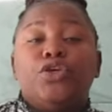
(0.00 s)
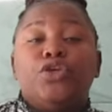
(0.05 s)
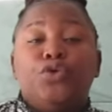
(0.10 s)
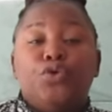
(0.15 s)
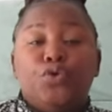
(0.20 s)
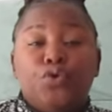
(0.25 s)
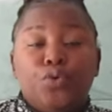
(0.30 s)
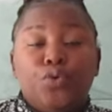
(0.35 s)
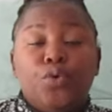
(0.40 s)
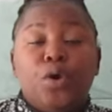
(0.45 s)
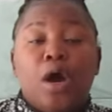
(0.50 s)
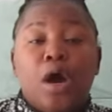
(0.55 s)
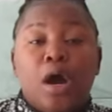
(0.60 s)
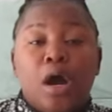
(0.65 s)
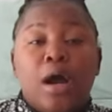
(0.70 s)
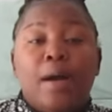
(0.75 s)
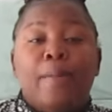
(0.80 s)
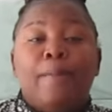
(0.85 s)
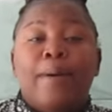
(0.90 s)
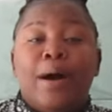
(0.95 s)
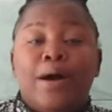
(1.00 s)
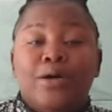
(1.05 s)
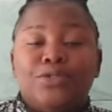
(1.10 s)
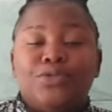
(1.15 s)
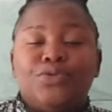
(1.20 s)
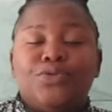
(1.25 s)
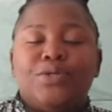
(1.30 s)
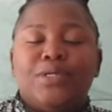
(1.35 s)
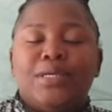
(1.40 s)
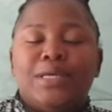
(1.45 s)
you are about
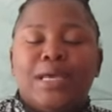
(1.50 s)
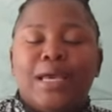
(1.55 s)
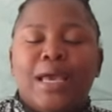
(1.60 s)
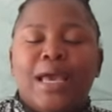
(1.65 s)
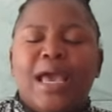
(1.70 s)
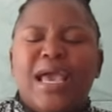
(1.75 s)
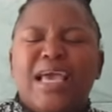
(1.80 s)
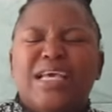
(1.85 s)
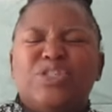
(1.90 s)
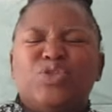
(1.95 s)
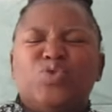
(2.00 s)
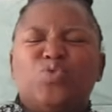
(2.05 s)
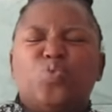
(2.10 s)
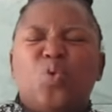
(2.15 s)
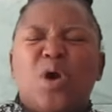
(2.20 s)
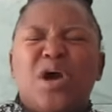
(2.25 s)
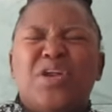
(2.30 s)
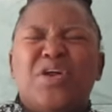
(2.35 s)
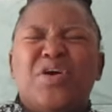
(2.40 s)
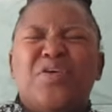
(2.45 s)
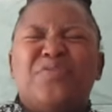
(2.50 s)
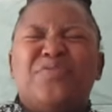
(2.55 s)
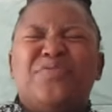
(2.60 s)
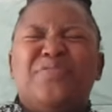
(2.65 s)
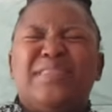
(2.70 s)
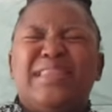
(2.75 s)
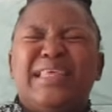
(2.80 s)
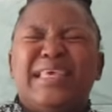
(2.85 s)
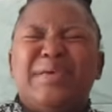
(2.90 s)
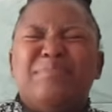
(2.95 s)
to hear is one of
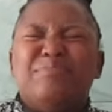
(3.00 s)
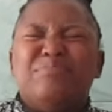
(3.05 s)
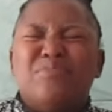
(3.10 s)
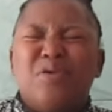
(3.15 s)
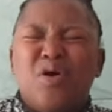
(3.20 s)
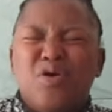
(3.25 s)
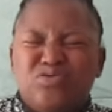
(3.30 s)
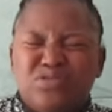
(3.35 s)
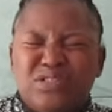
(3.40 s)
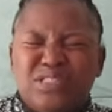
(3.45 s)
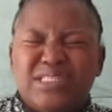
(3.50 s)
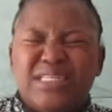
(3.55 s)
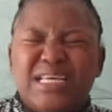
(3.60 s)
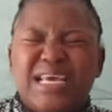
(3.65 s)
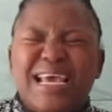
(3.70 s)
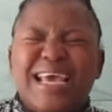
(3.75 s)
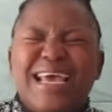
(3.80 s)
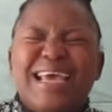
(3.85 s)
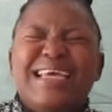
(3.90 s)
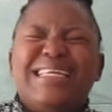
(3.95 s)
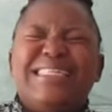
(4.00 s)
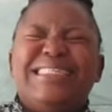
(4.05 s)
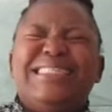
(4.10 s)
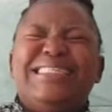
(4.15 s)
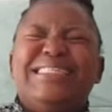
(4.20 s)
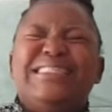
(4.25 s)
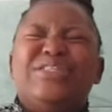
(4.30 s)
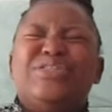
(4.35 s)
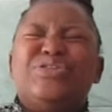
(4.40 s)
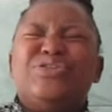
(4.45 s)
the most
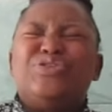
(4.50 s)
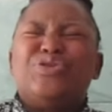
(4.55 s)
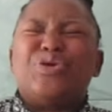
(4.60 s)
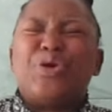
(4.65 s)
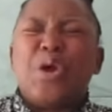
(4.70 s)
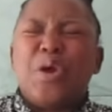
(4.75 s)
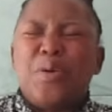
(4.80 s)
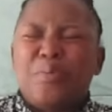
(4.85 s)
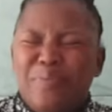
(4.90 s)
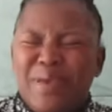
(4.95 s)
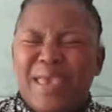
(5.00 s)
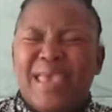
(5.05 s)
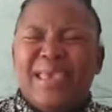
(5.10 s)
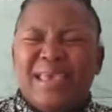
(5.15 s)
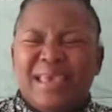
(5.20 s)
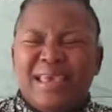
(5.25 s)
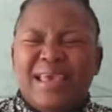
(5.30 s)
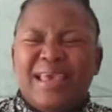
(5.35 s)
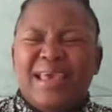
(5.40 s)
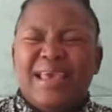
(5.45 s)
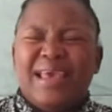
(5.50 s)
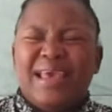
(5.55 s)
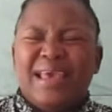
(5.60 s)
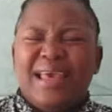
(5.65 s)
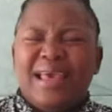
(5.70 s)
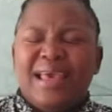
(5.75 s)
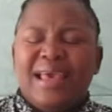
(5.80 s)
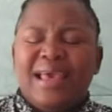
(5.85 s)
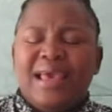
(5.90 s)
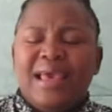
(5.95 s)
disturbing
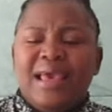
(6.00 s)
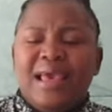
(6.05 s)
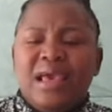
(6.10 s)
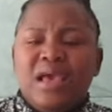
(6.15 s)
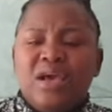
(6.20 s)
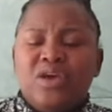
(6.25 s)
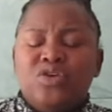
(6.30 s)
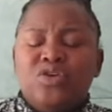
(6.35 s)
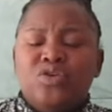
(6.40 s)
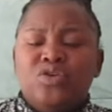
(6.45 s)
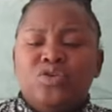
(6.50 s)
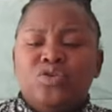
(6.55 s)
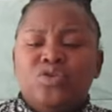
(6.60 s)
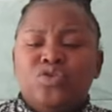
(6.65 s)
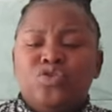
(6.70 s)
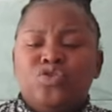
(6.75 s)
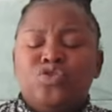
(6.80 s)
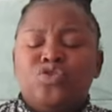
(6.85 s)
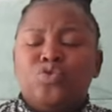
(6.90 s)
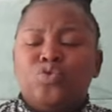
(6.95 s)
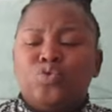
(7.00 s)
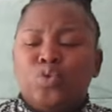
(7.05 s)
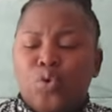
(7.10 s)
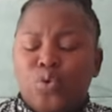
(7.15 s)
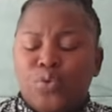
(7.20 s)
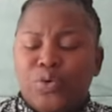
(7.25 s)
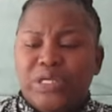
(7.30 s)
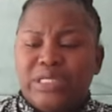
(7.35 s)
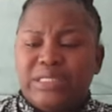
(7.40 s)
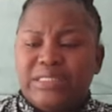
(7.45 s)

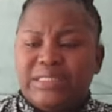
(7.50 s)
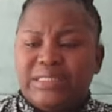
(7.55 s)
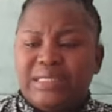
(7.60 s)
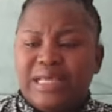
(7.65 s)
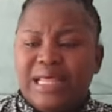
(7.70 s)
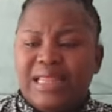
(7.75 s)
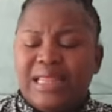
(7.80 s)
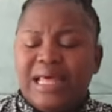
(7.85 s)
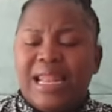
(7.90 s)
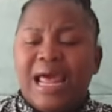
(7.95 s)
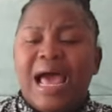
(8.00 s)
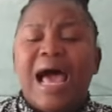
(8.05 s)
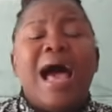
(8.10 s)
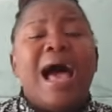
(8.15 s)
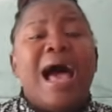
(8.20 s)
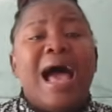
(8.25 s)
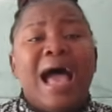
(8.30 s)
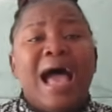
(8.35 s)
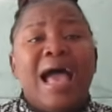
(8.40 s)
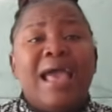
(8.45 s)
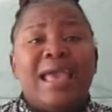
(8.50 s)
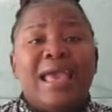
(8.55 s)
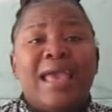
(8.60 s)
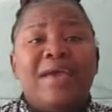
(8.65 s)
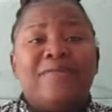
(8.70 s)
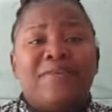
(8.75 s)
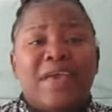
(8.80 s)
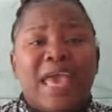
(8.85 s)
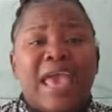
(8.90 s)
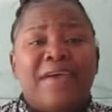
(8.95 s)
stories that I
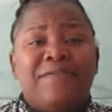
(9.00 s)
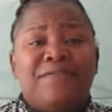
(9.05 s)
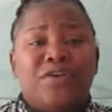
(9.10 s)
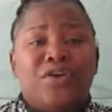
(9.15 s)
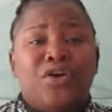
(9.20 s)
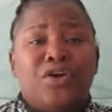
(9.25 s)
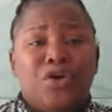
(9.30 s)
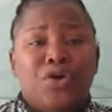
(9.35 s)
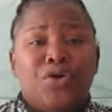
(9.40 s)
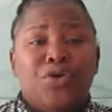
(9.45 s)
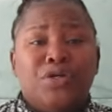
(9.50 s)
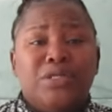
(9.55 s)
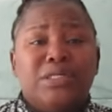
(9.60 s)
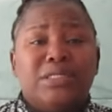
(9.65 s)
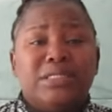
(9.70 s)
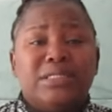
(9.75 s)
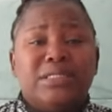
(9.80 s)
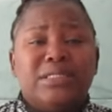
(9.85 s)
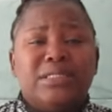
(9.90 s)
have ever heard.